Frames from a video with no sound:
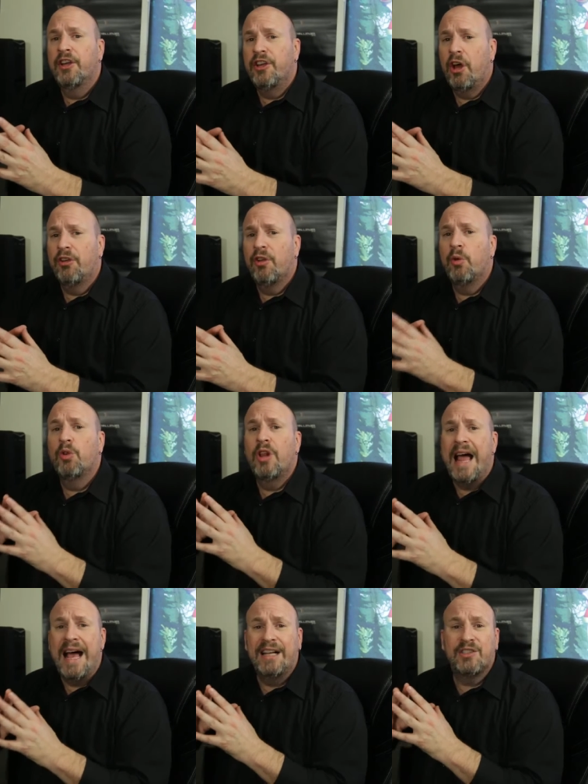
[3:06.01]
Y'all know
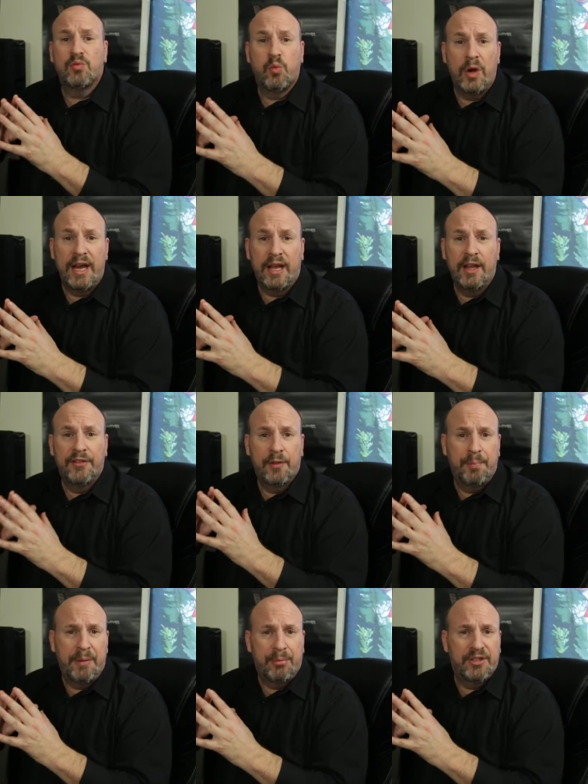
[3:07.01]
last week
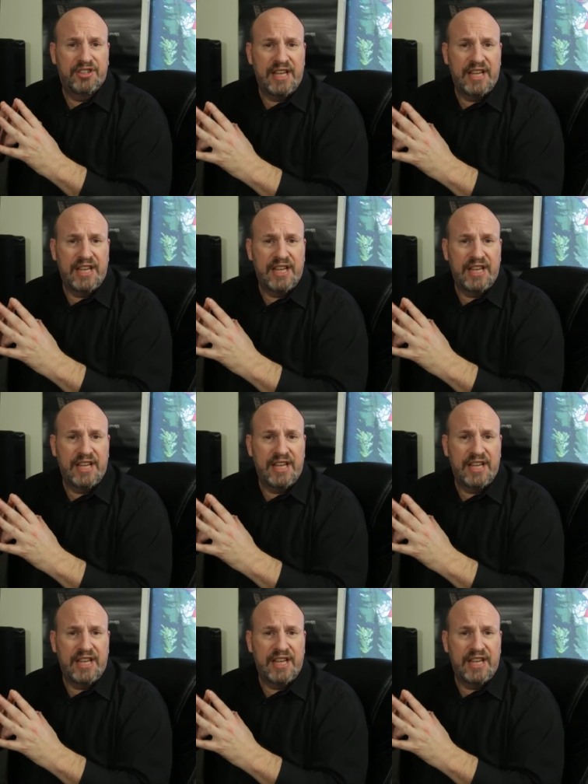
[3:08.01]
the people at